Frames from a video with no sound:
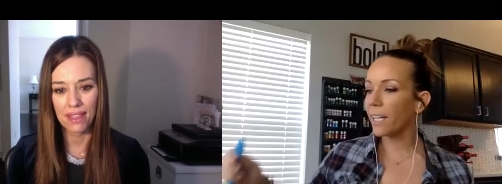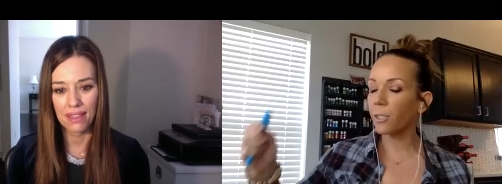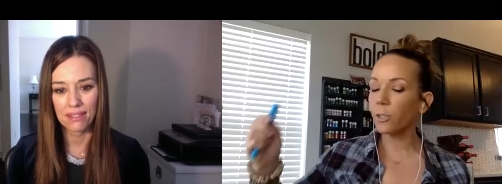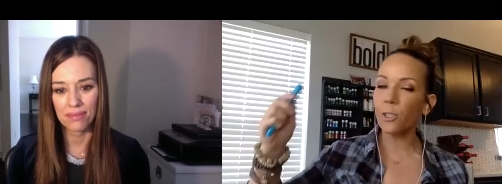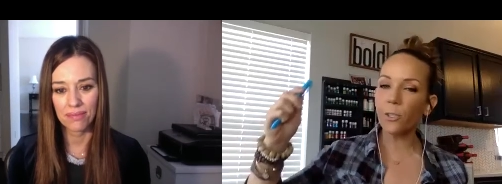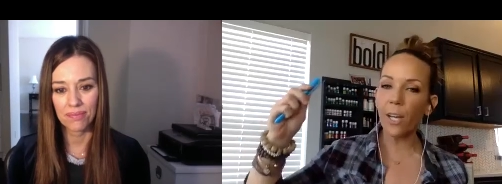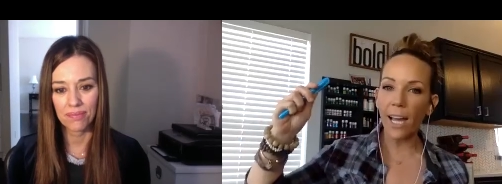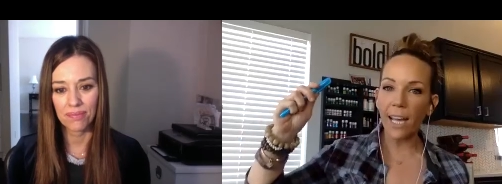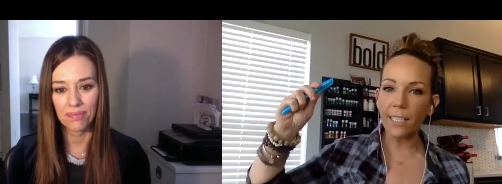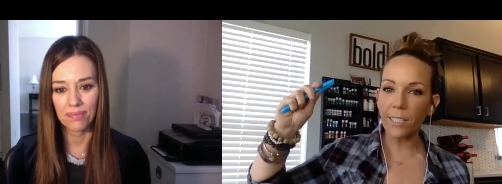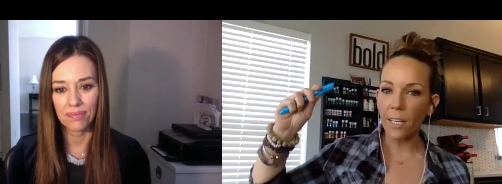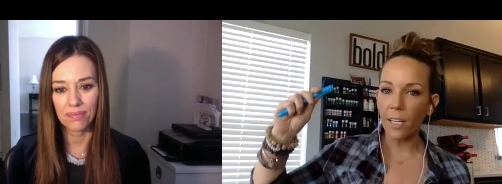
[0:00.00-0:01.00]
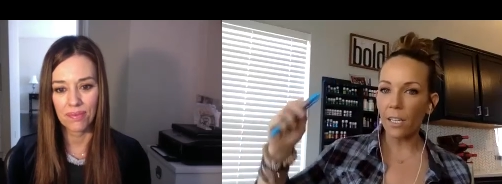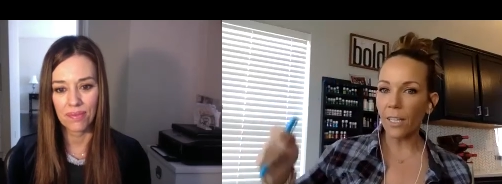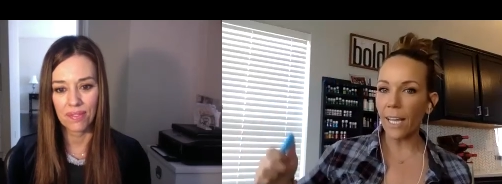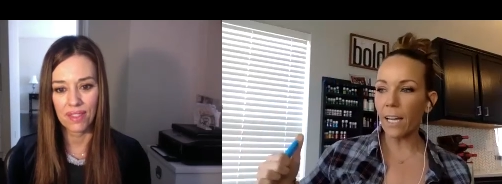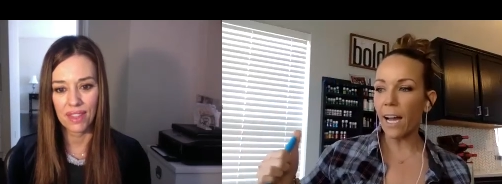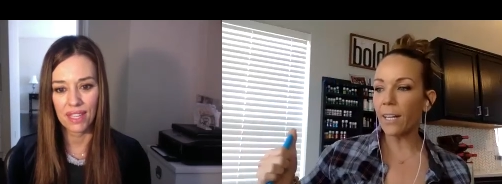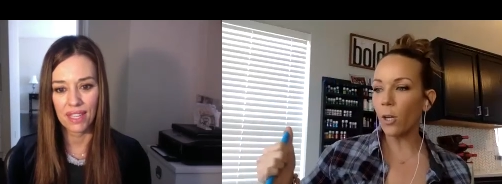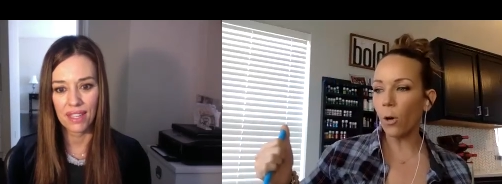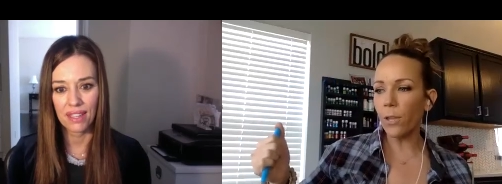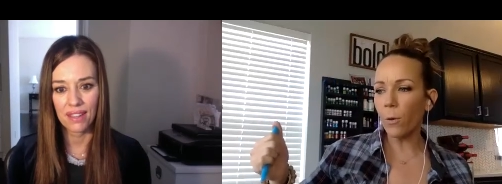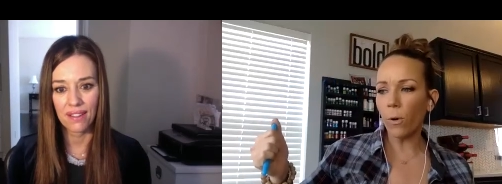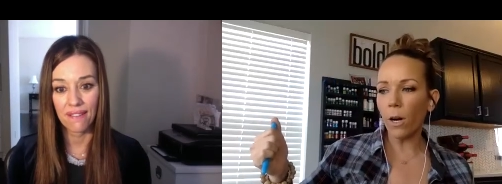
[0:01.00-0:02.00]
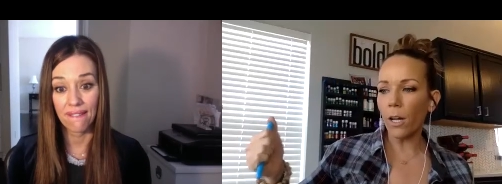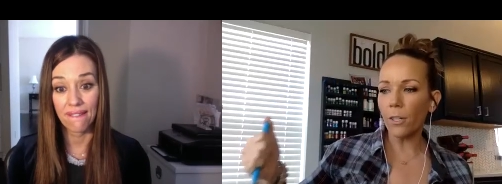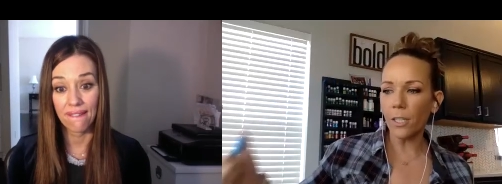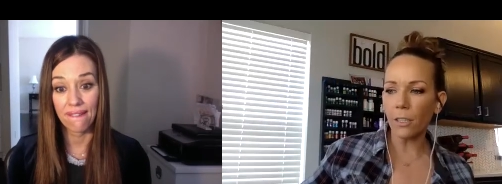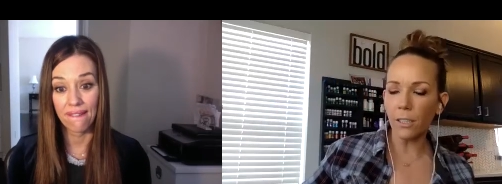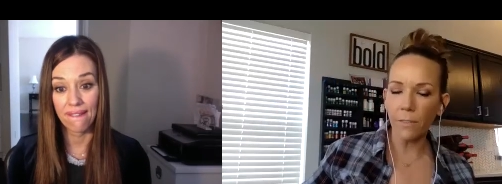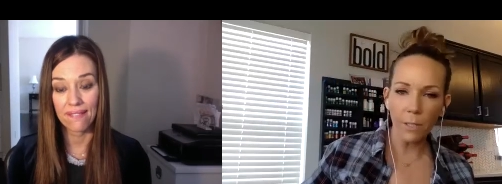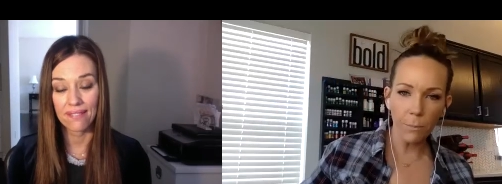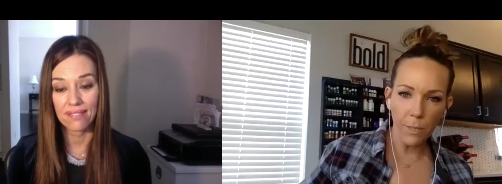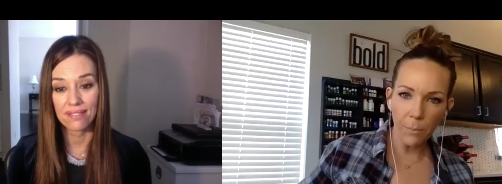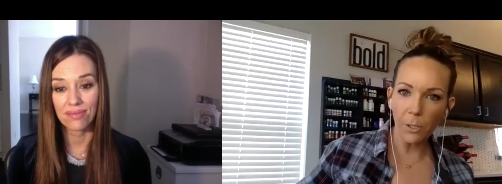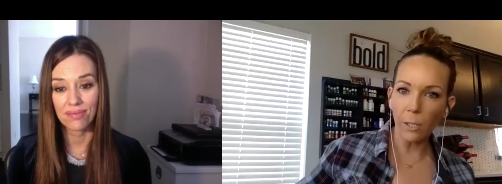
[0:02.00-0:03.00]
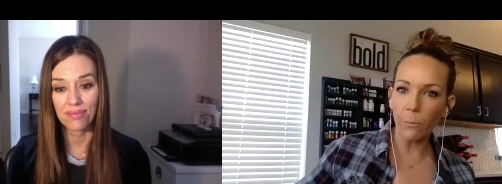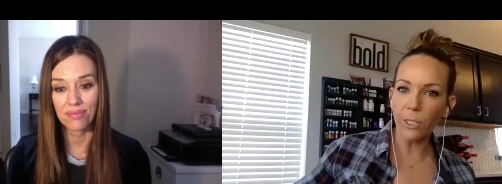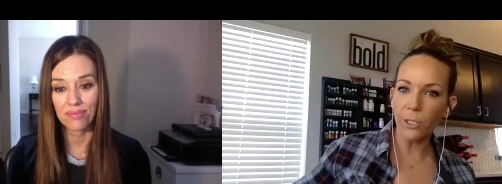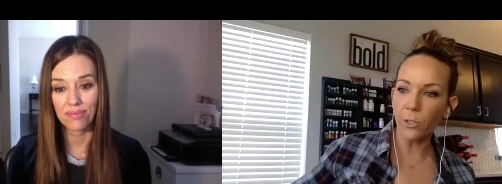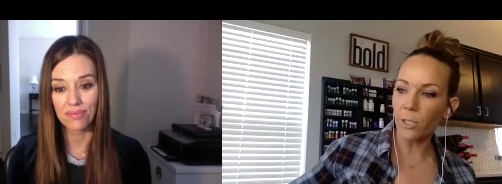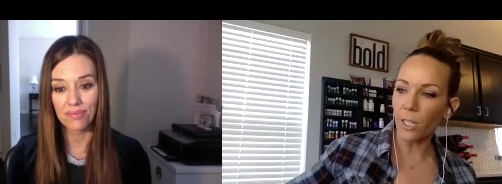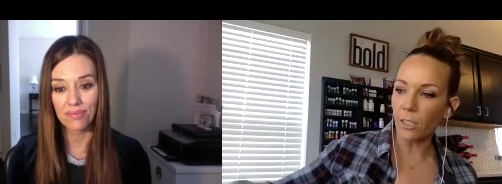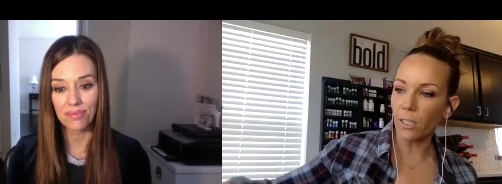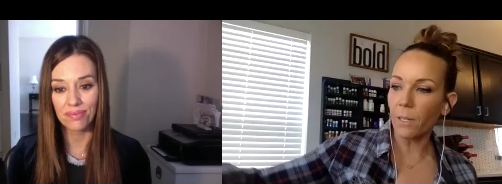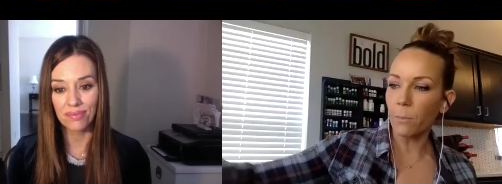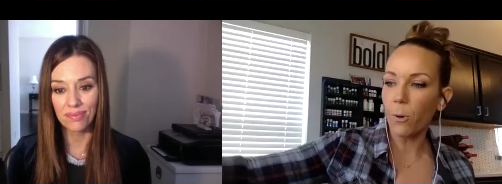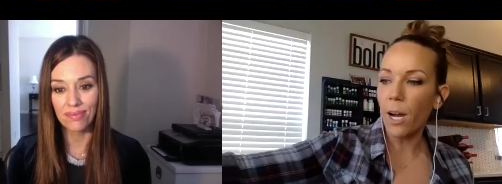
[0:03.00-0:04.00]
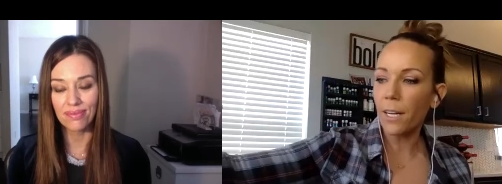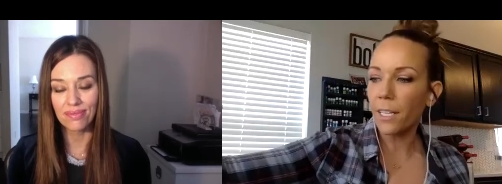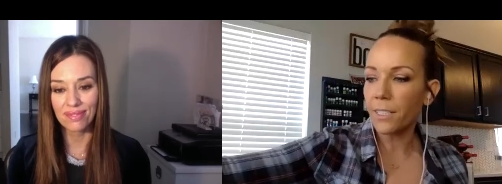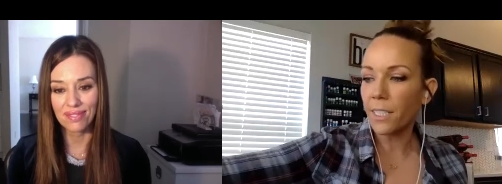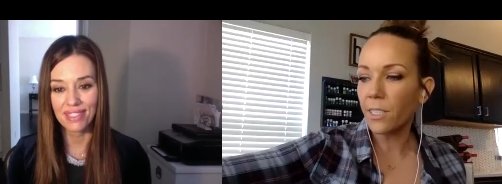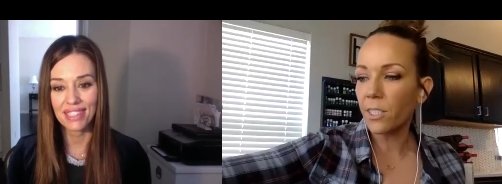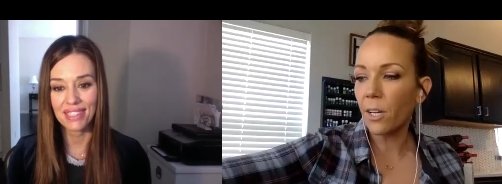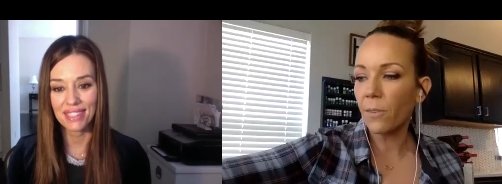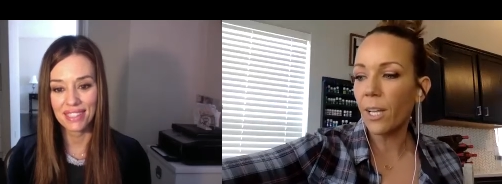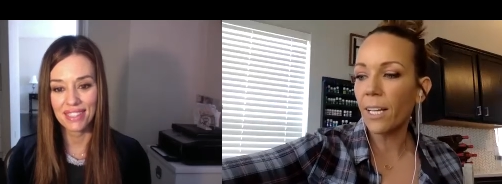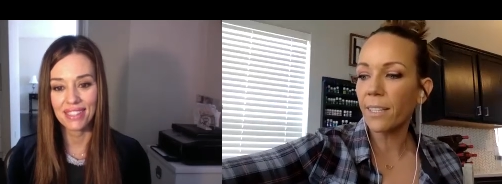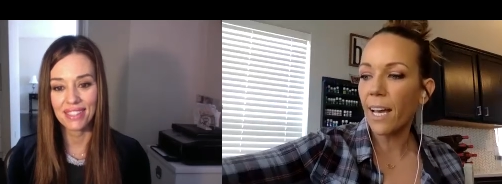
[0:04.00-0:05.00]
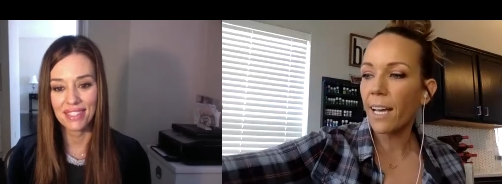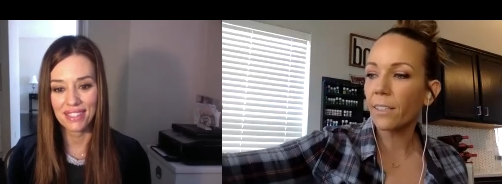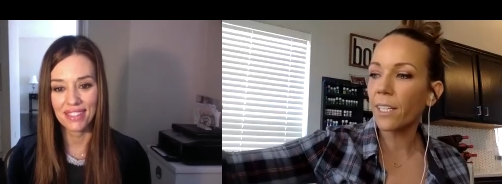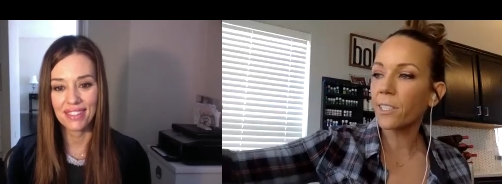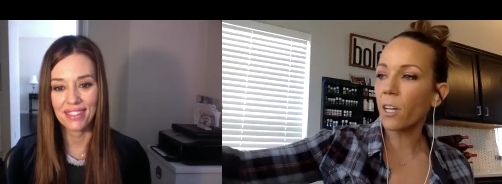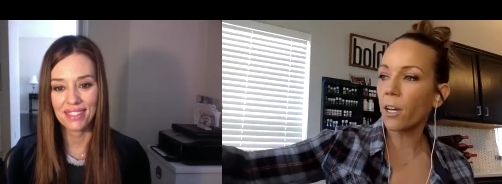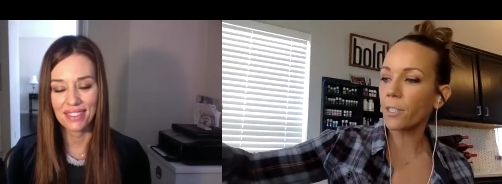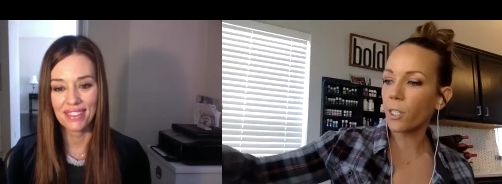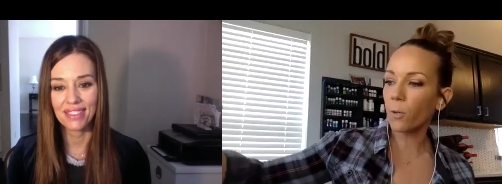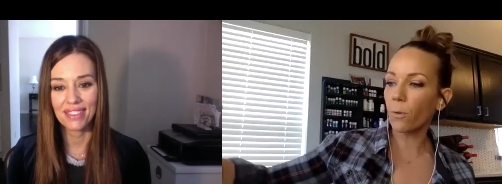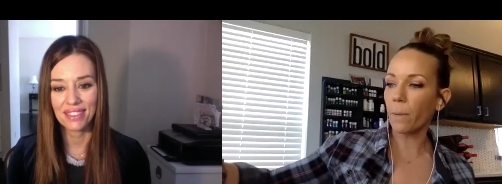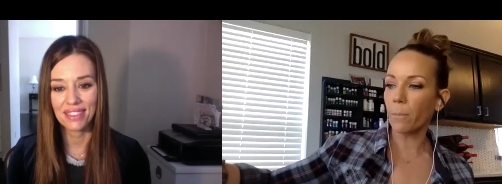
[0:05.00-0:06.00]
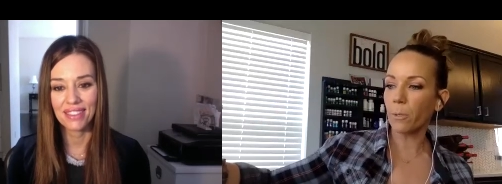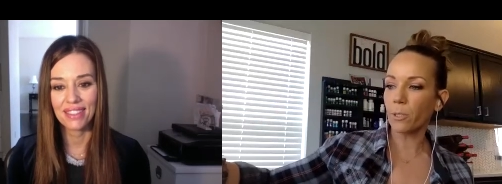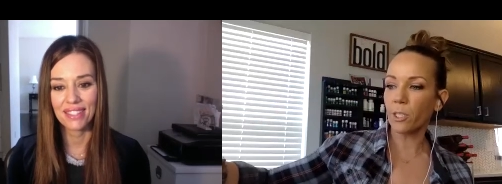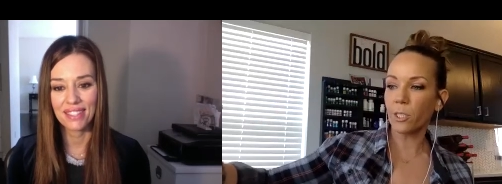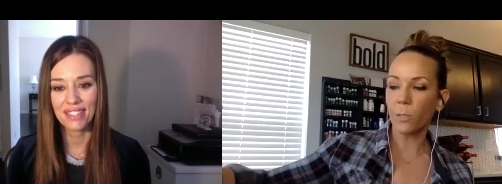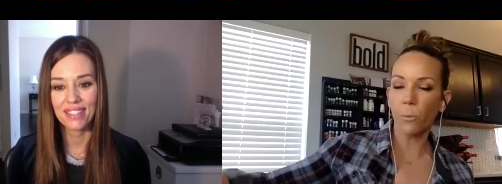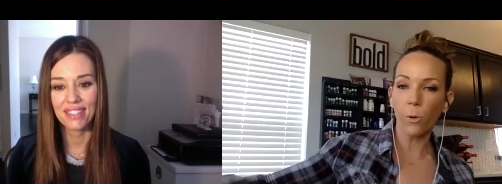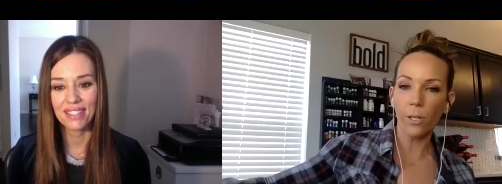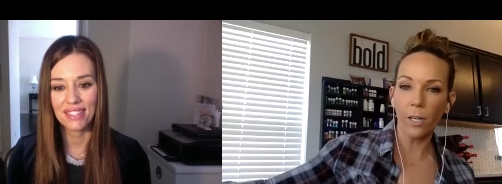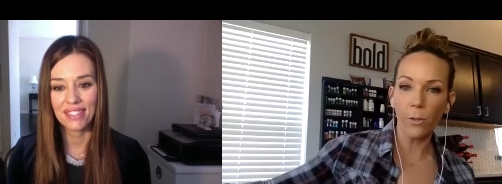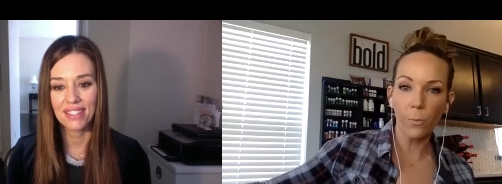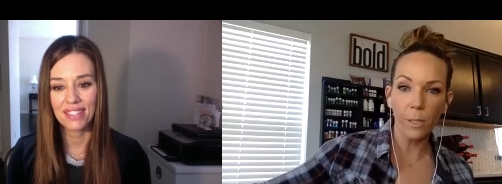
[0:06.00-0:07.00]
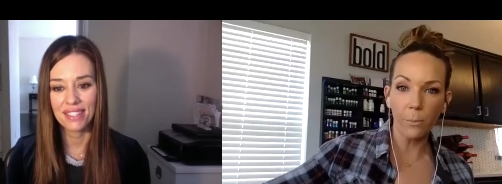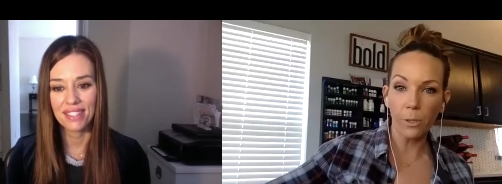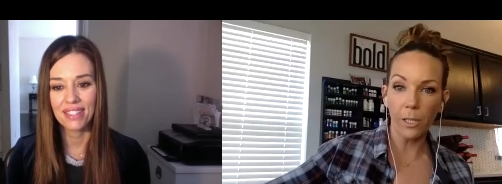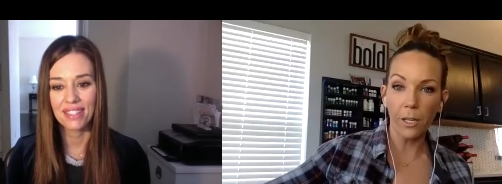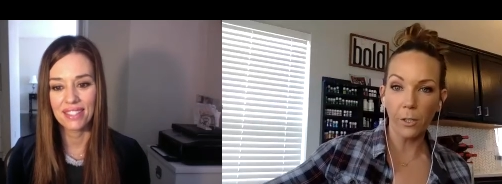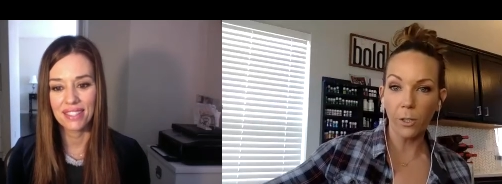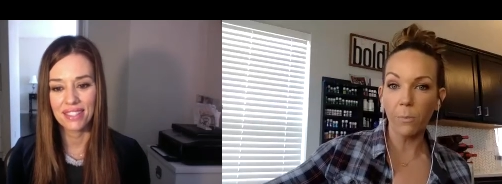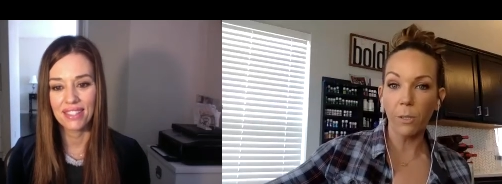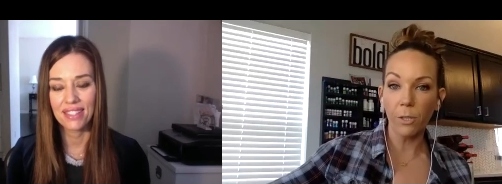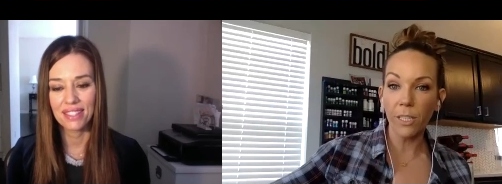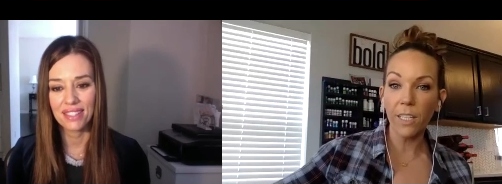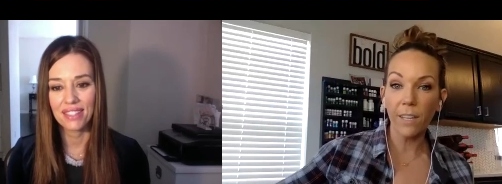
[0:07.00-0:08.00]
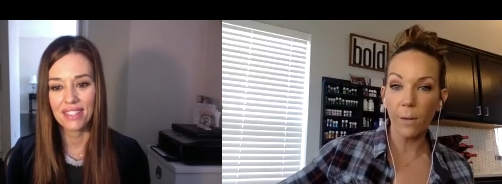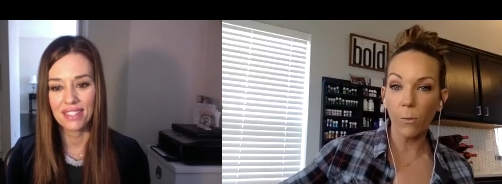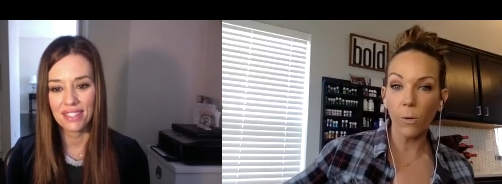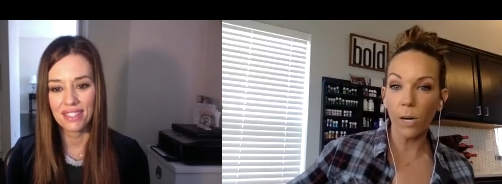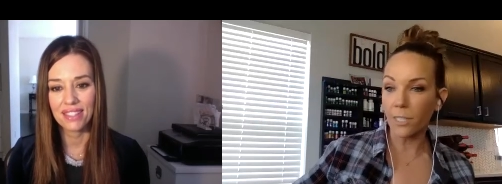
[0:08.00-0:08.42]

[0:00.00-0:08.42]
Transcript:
Speaker 1: And you guys, like I know that we're all Young Living people and we do Young Living product and stuff like that. Let's also remember to support other people in our community that we're